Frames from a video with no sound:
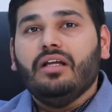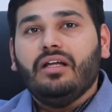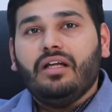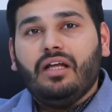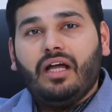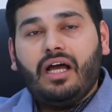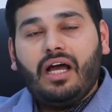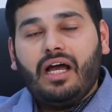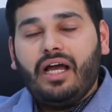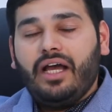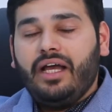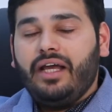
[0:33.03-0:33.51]

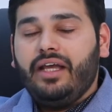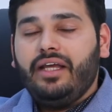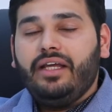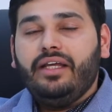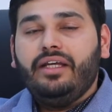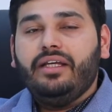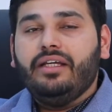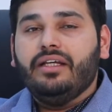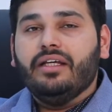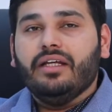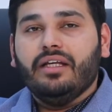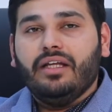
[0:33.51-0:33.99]
I
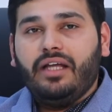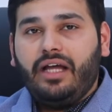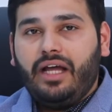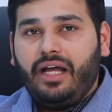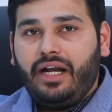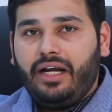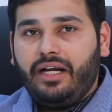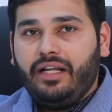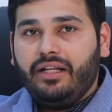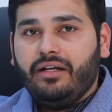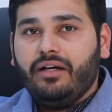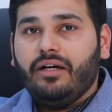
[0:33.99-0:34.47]

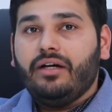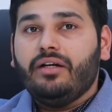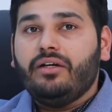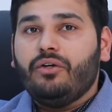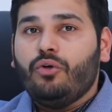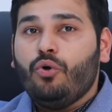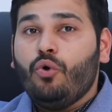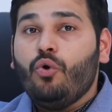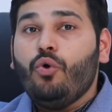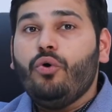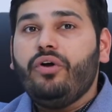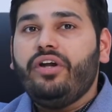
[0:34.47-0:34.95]
had a
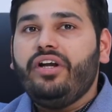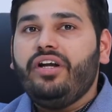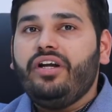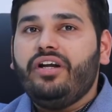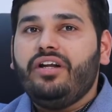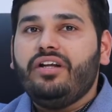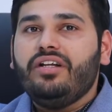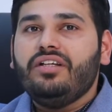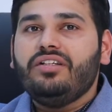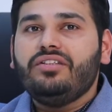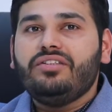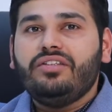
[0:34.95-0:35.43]
core
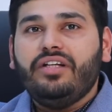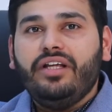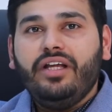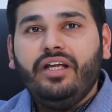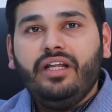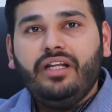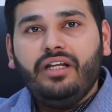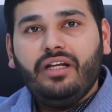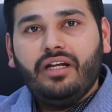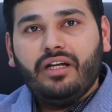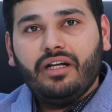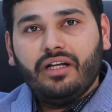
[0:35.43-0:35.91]
interest
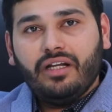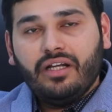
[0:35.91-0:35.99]
in